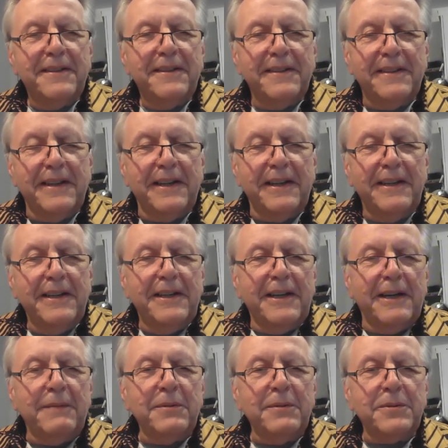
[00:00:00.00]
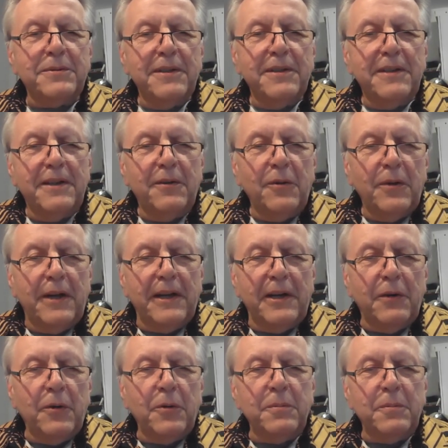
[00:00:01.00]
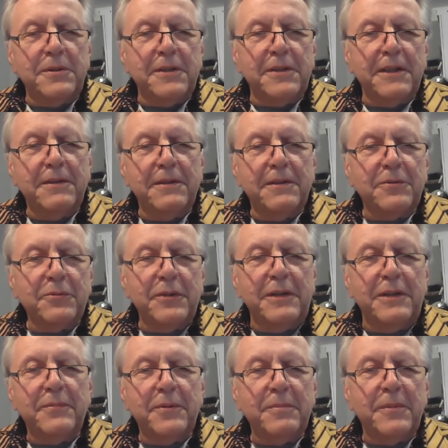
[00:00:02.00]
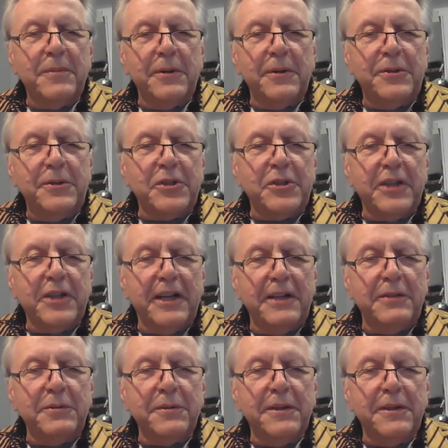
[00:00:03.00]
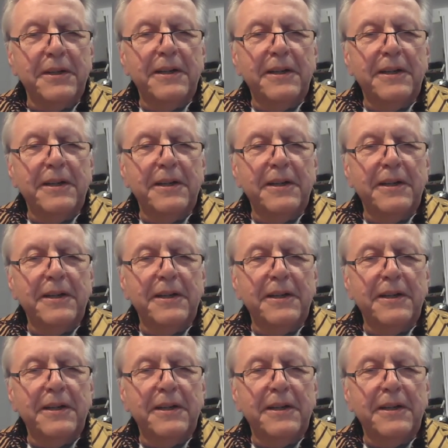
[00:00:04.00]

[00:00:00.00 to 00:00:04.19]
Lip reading: Yeah, I always had the dream from early childhood.